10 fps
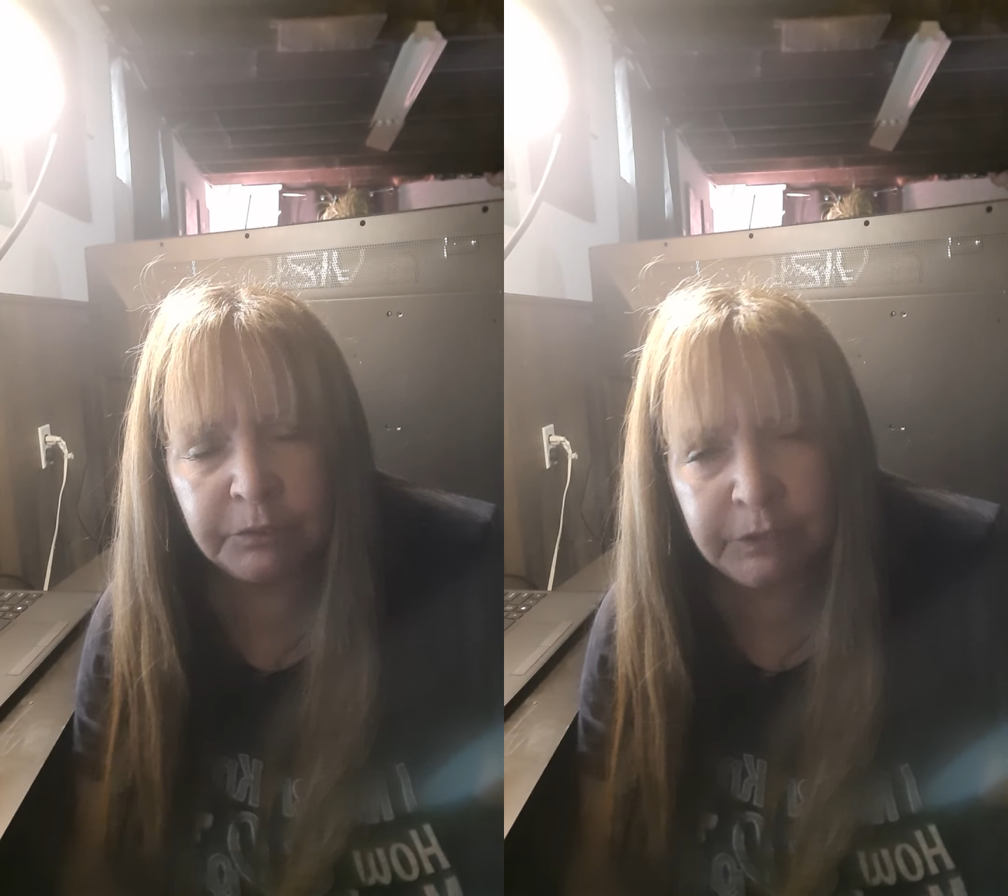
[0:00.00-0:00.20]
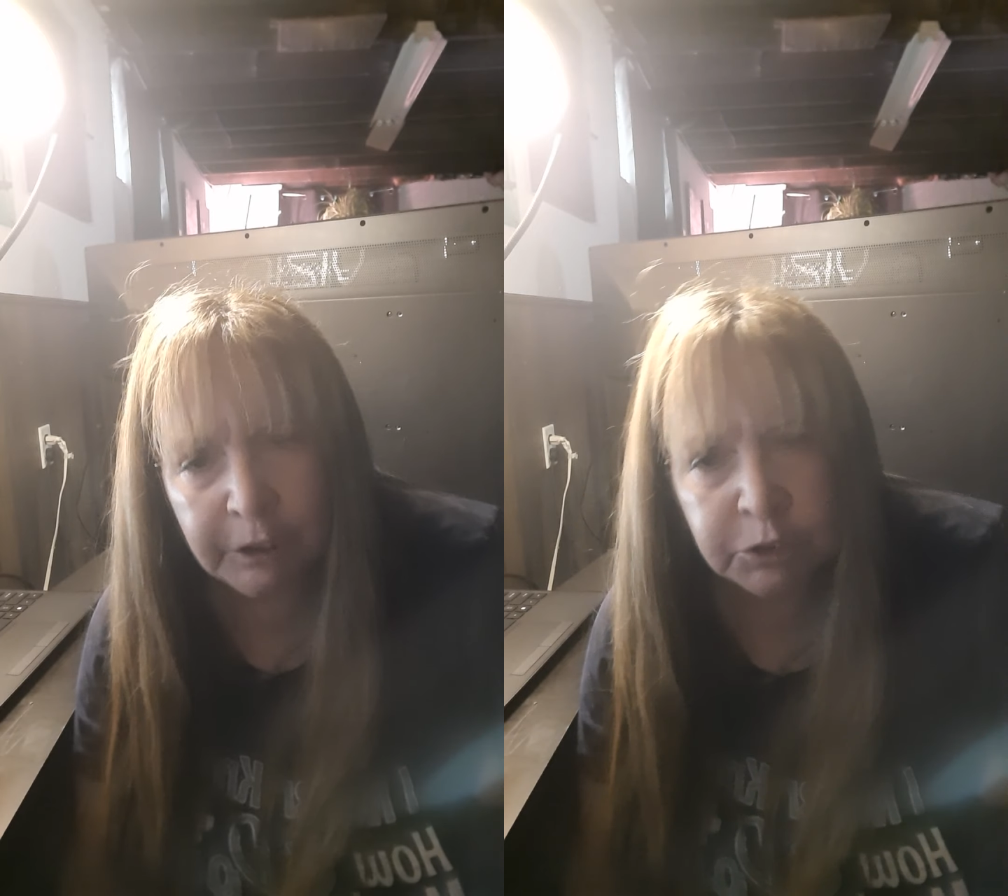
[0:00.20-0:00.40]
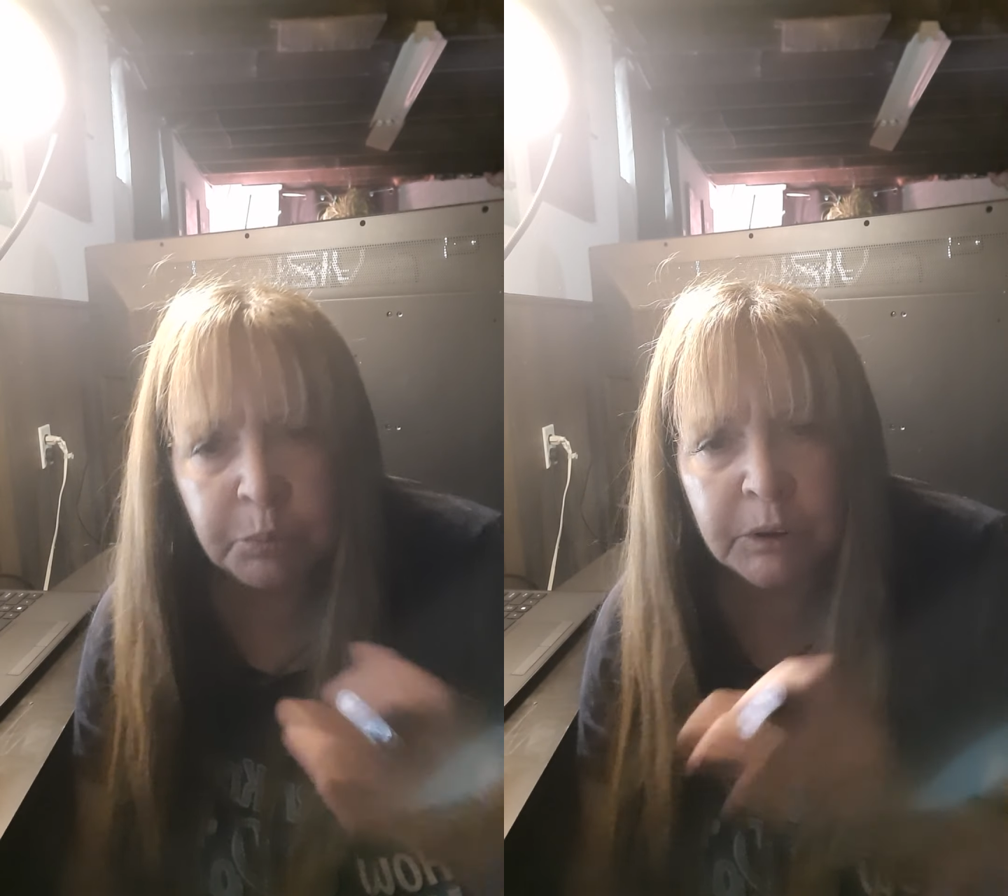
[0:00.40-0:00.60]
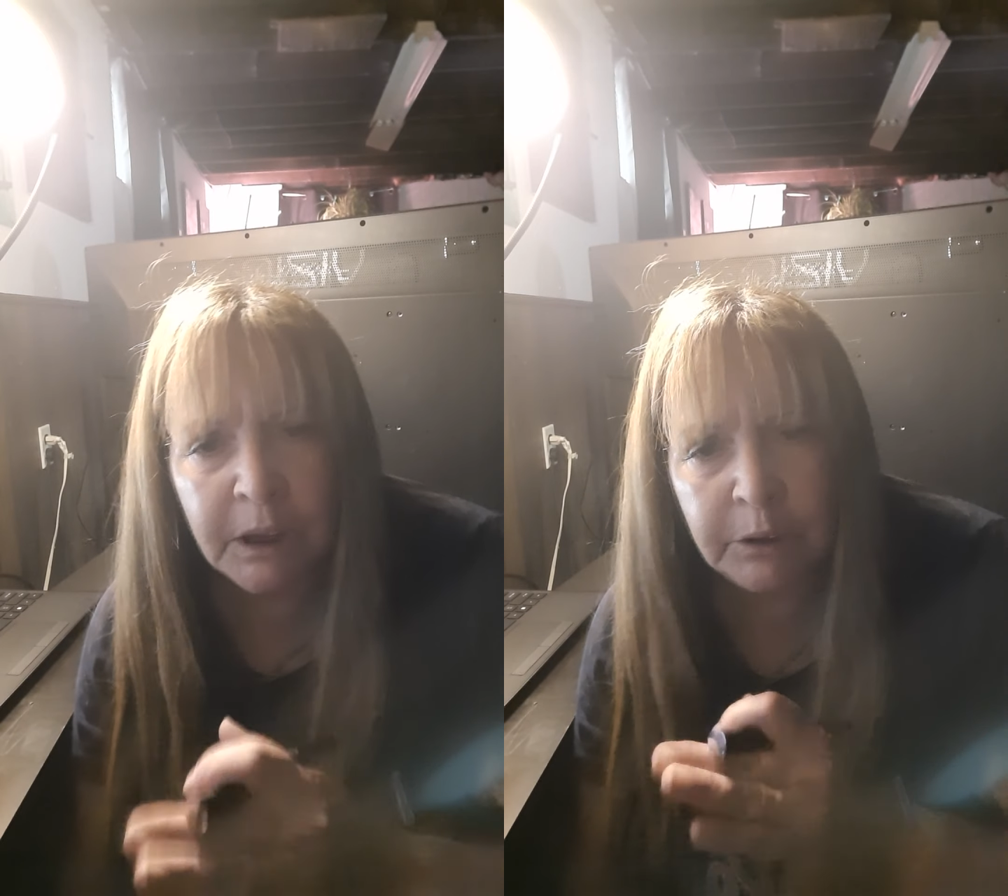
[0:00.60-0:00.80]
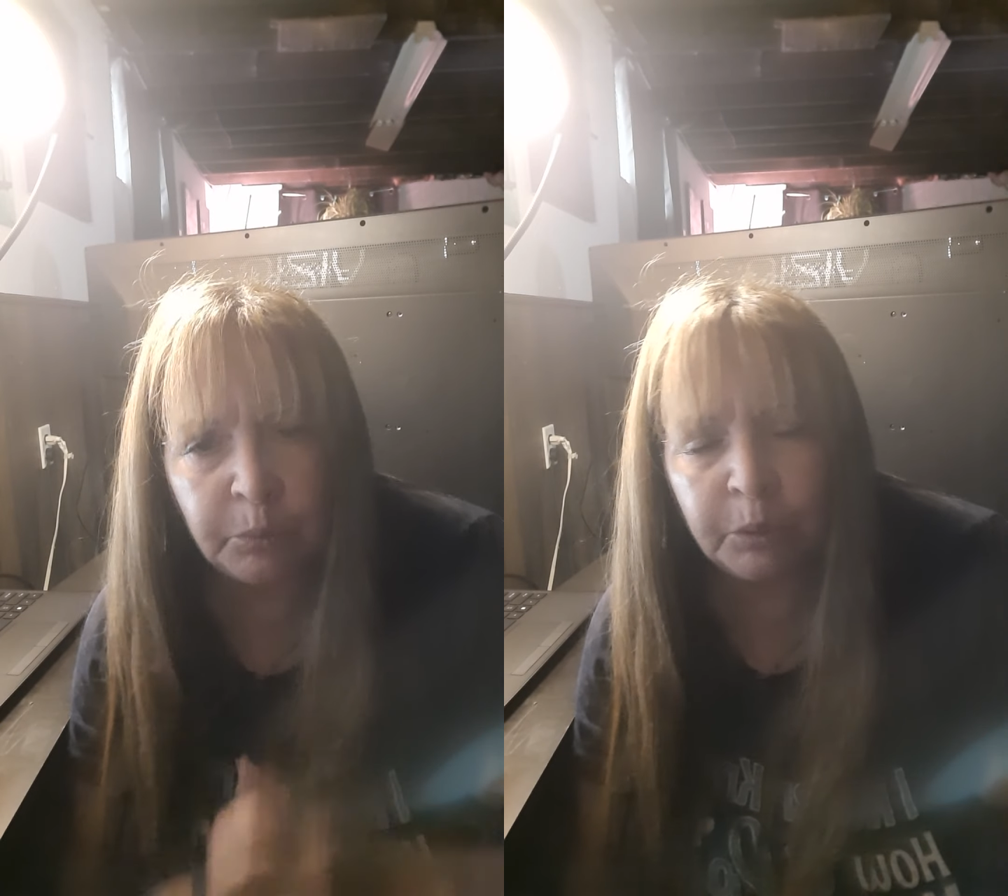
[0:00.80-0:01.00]
That's what
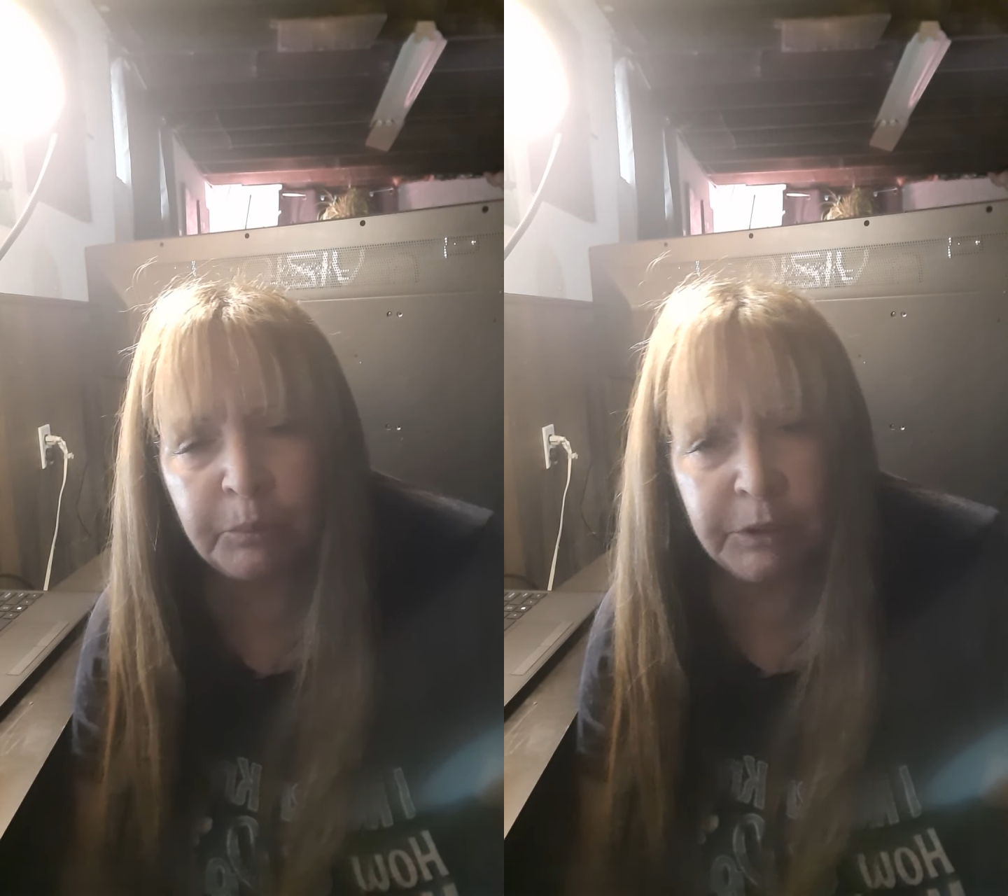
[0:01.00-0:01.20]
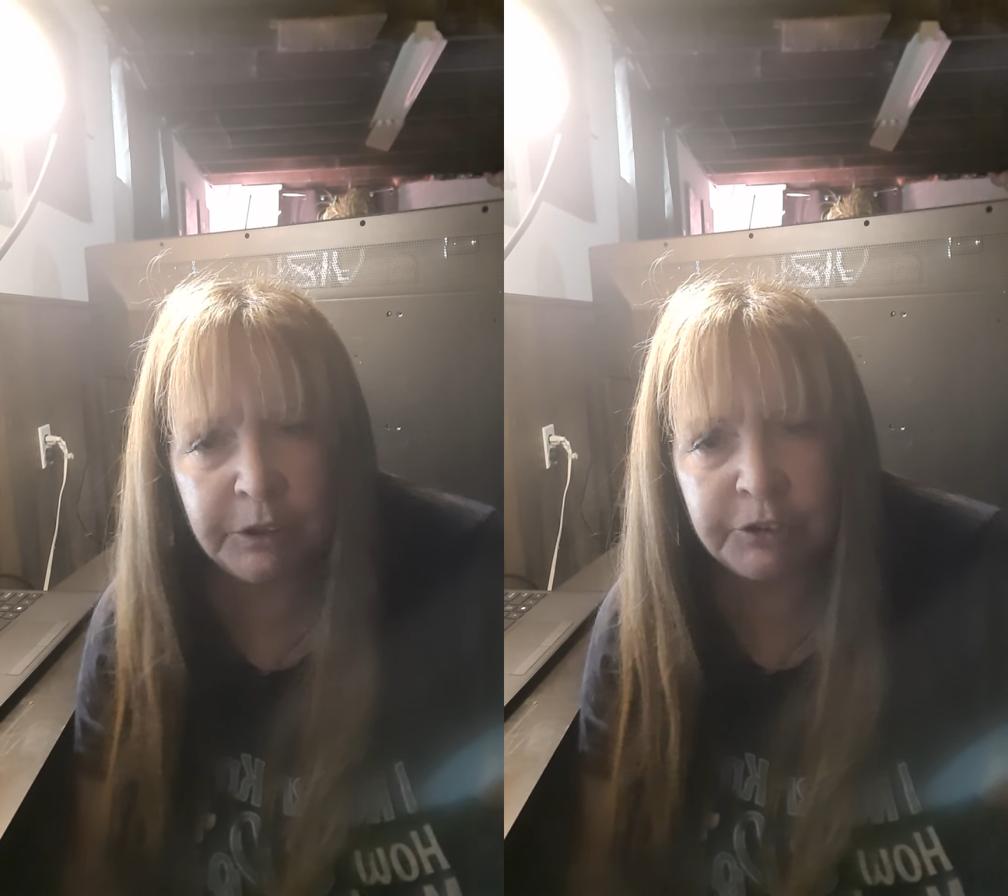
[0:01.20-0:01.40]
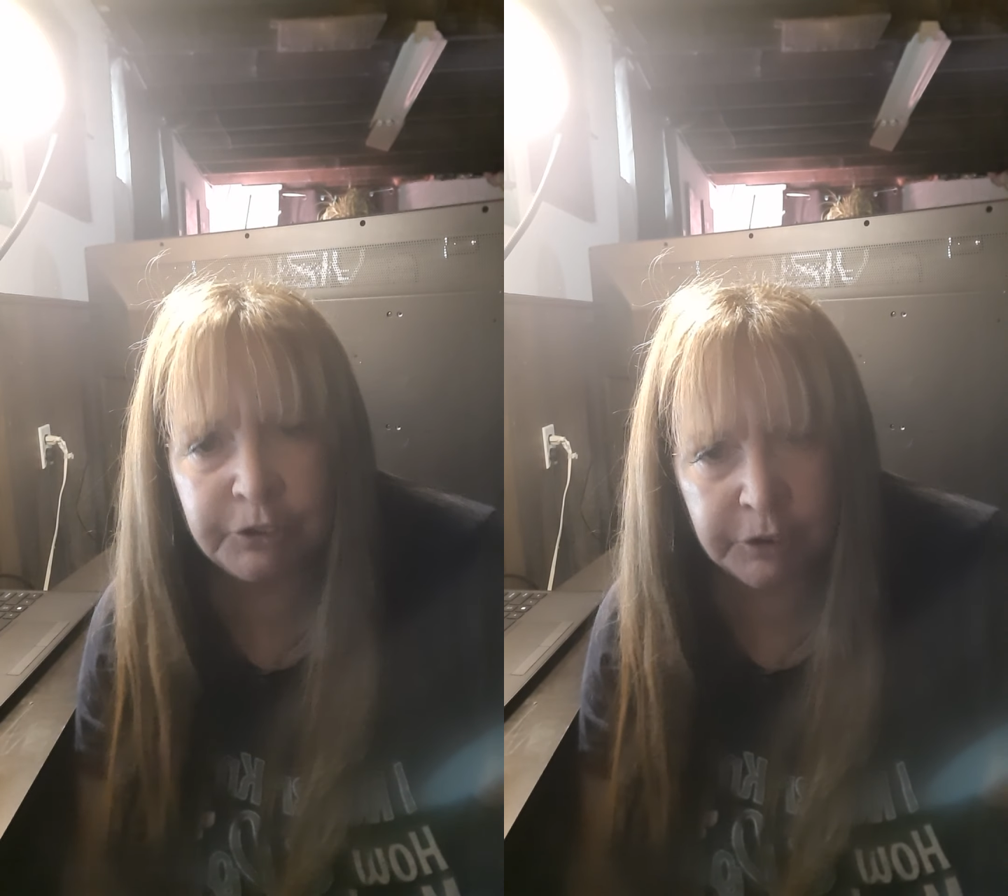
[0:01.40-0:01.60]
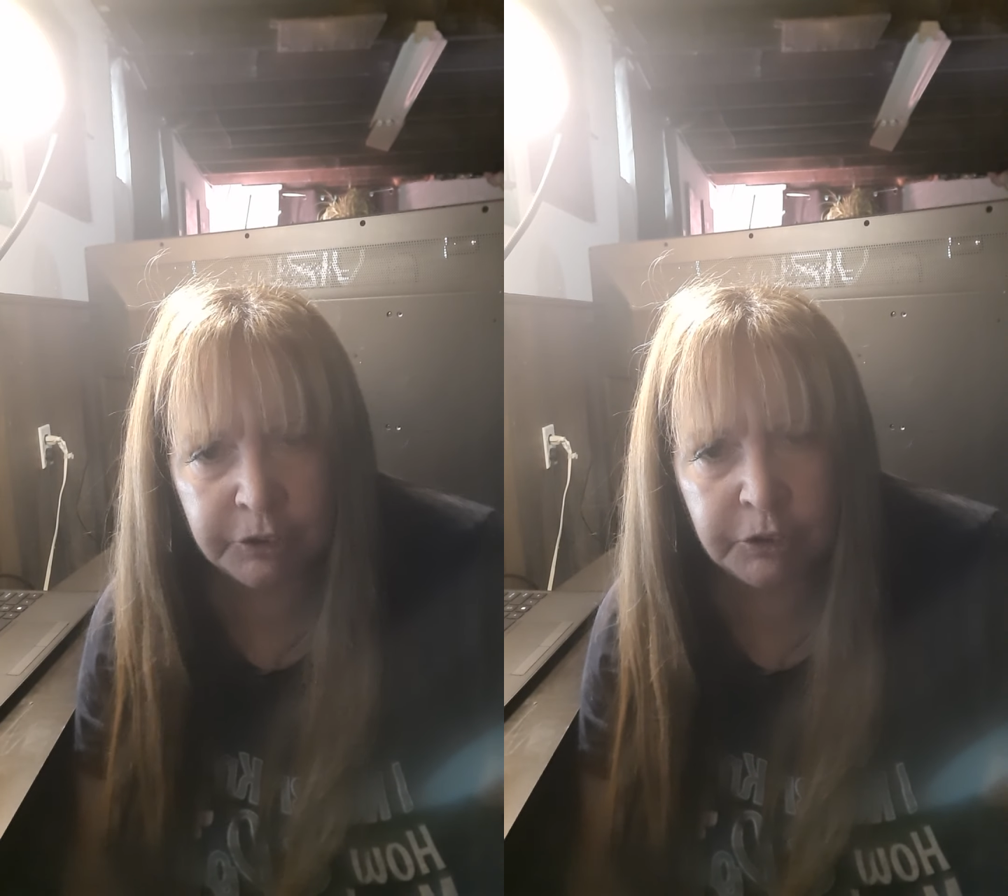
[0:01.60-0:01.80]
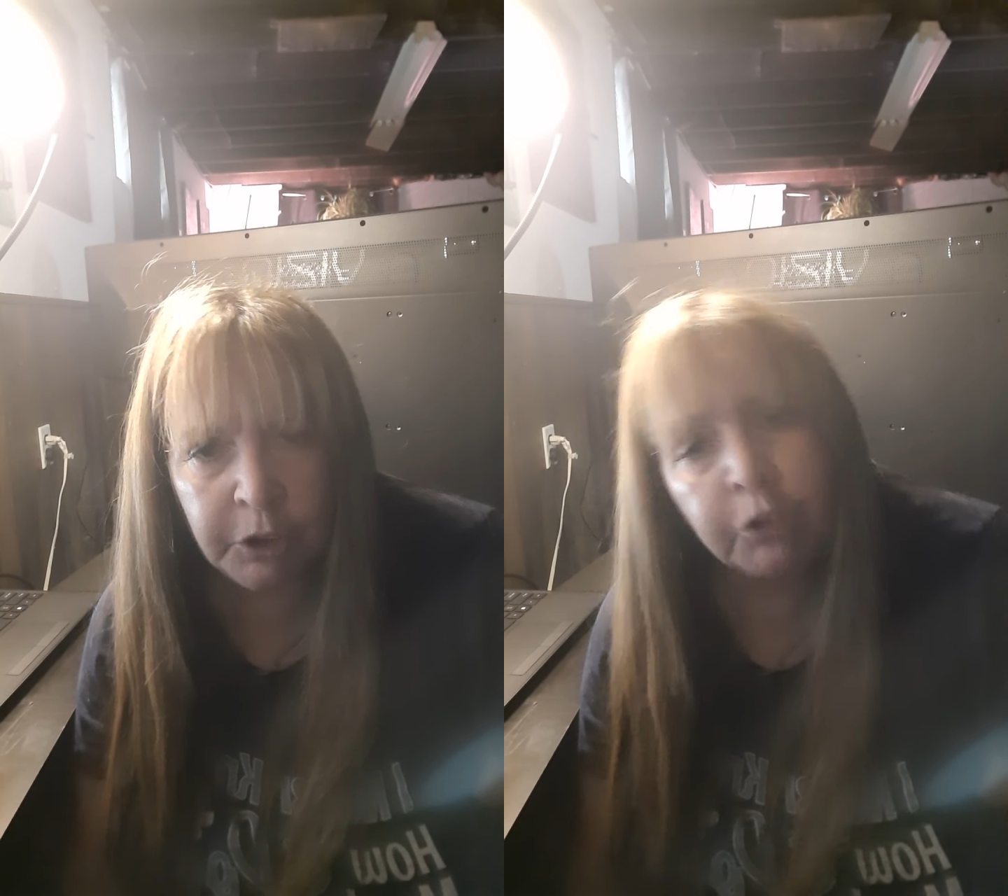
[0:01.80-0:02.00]
kind of woman this is.